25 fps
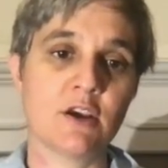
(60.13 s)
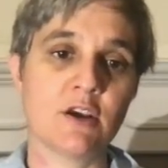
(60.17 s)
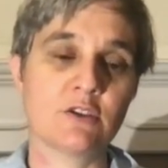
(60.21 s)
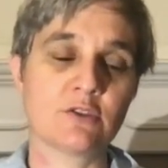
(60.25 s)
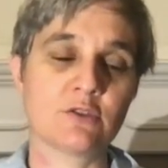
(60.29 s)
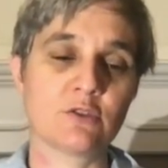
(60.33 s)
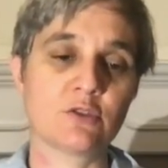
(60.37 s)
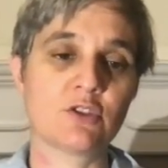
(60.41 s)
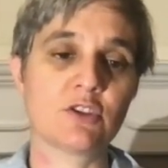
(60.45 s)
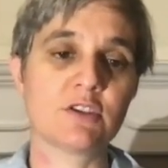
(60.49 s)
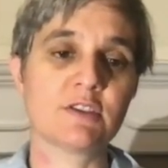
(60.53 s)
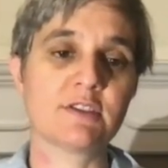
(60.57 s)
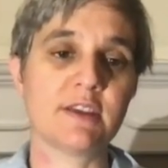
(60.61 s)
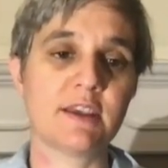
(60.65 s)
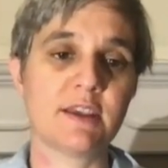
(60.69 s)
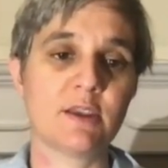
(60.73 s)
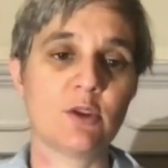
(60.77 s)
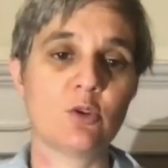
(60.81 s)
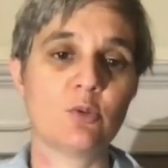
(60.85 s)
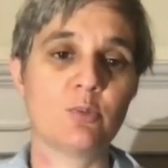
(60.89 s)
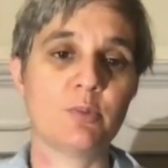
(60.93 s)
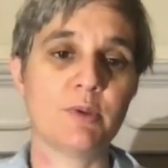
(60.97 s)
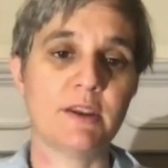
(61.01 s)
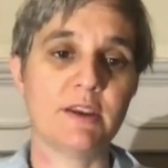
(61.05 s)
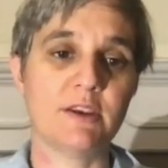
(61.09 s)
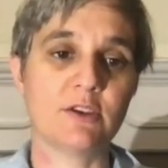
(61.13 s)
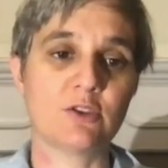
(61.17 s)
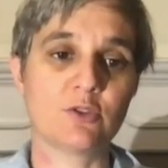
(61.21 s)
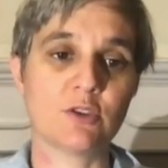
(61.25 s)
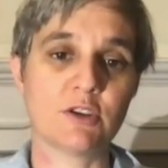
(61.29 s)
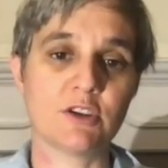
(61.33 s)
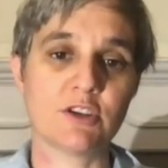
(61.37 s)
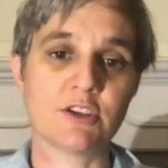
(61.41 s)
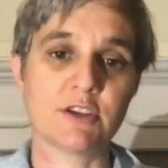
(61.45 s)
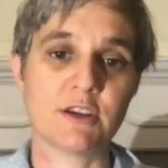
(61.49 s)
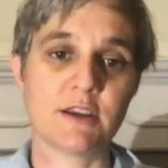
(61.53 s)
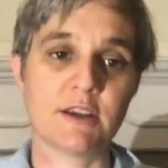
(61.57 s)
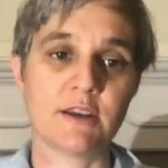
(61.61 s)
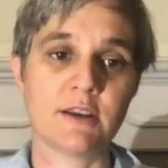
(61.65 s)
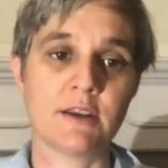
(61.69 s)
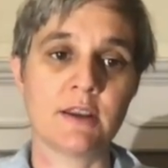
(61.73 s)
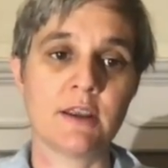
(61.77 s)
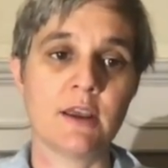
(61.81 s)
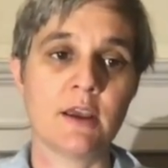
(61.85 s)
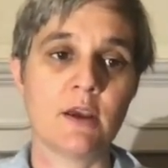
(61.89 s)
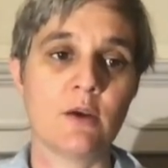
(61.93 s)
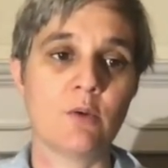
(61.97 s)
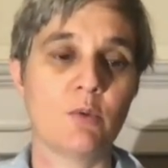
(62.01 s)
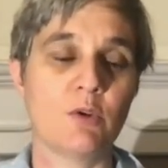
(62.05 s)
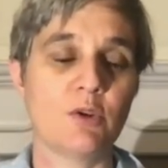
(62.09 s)
So just like your pediatrician,
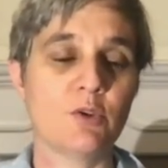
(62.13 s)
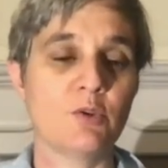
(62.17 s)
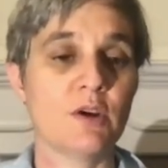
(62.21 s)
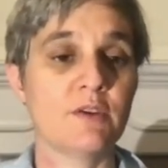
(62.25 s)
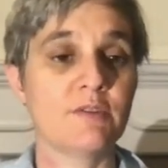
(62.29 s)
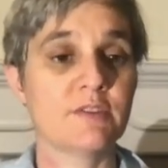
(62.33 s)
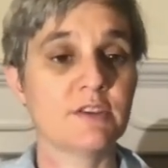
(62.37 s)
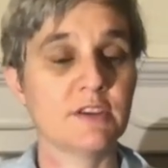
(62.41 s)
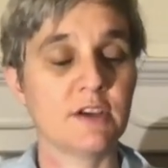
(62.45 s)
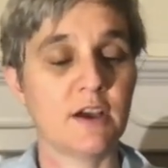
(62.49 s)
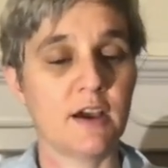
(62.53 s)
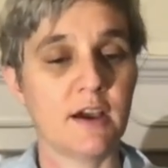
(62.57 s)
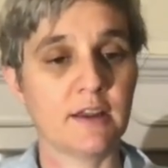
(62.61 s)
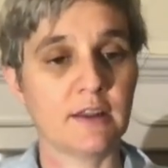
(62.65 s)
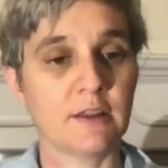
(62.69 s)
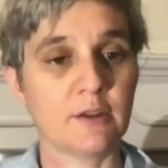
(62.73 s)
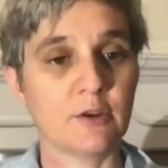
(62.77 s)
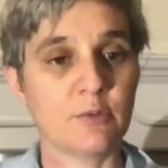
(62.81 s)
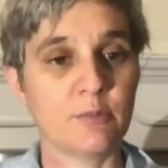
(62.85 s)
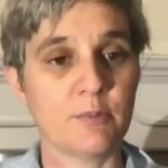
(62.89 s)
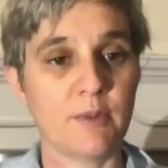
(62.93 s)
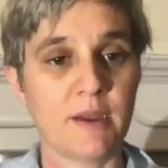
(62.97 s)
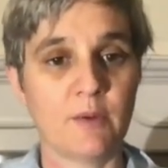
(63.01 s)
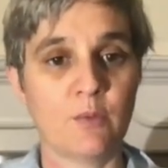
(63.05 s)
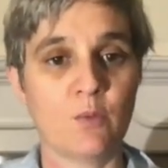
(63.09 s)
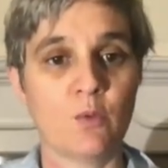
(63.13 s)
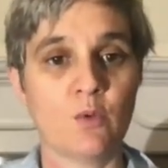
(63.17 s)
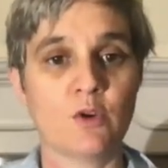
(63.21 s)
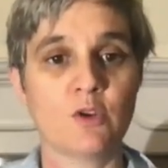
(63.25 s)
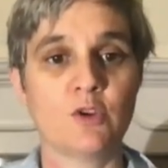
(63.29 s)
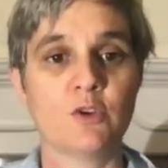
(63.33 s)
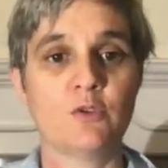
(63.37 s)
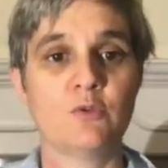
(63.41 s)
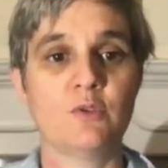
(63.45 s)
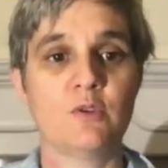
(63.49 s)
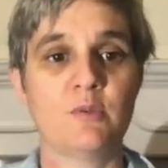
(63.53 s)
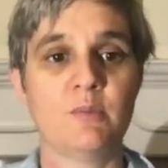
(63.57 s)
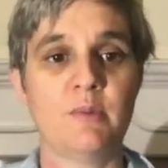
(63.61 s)
when you have a toddler, might warn you